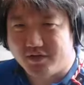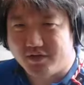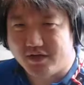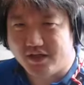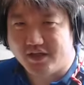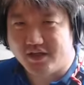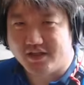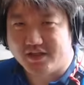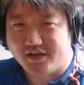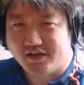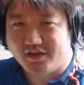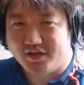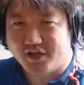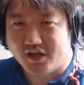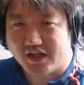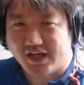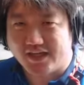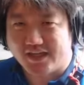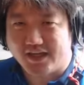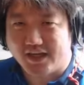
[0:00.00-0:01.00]
the
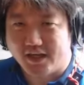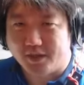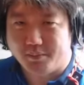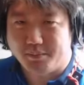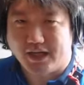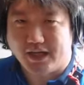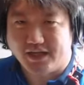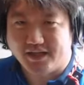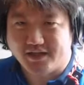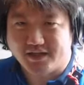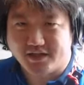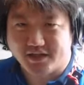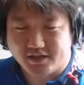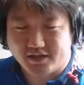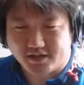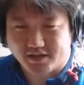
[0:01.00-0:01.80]
Taranor Guard can apply the